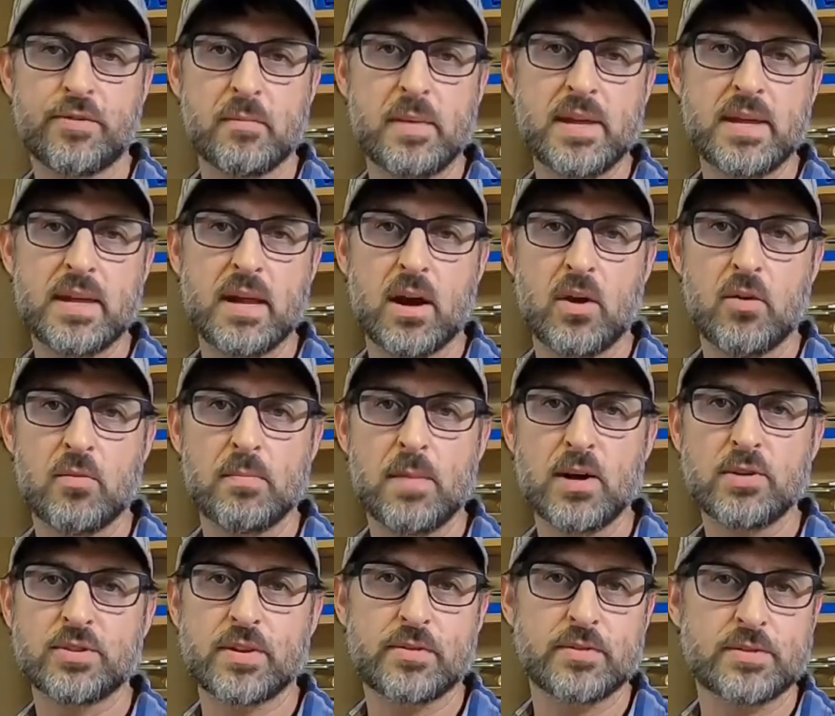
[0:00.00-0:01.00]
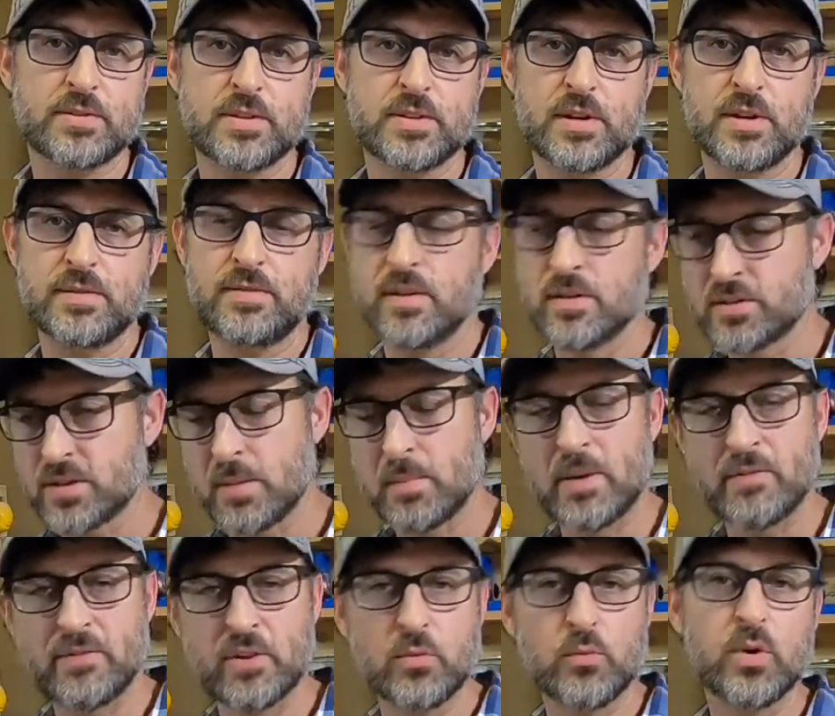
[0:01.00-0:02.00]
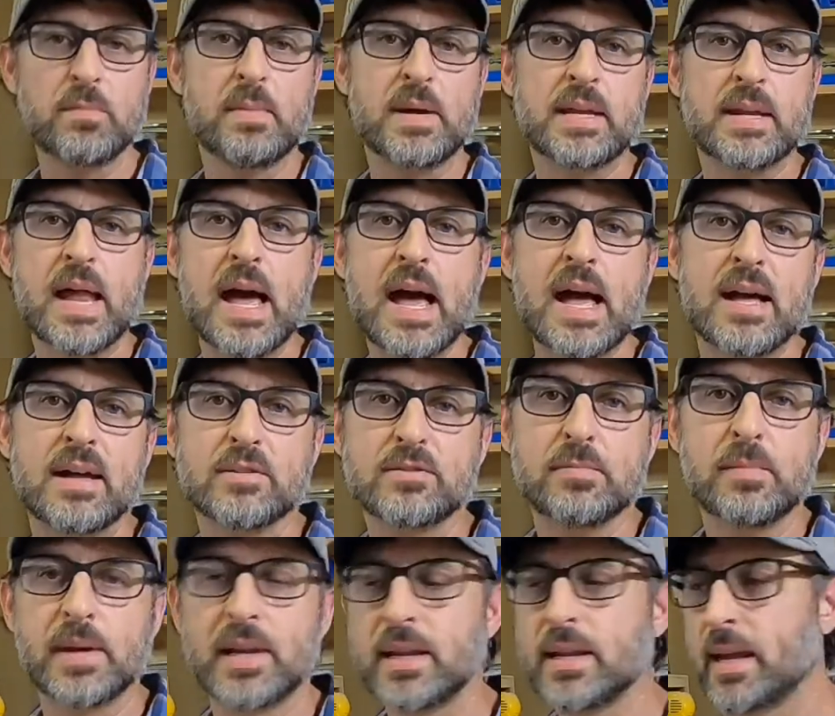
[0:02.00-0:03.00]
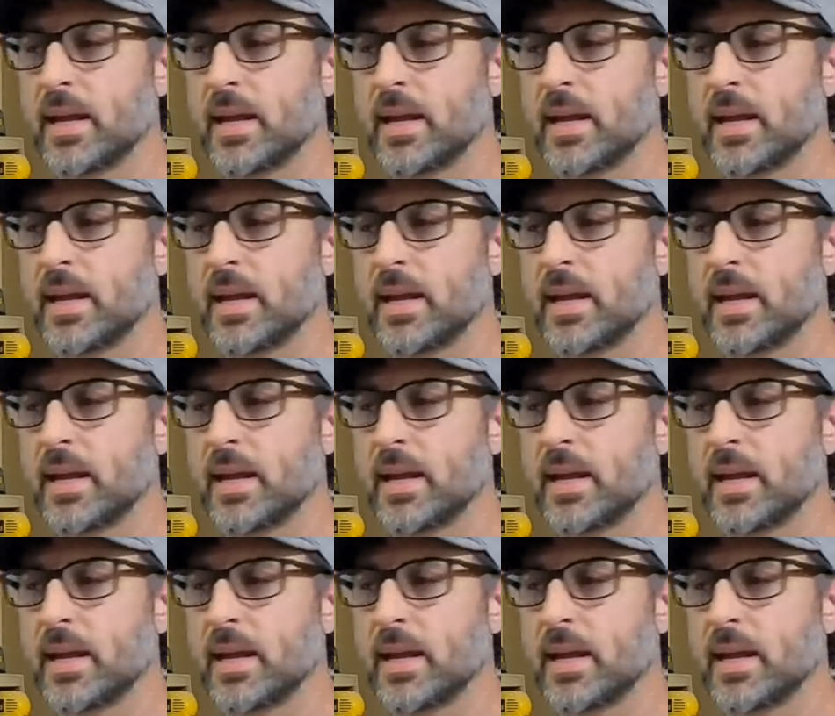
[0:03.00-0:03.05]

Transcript: for me on most of the stuff. Some of it would be nice, but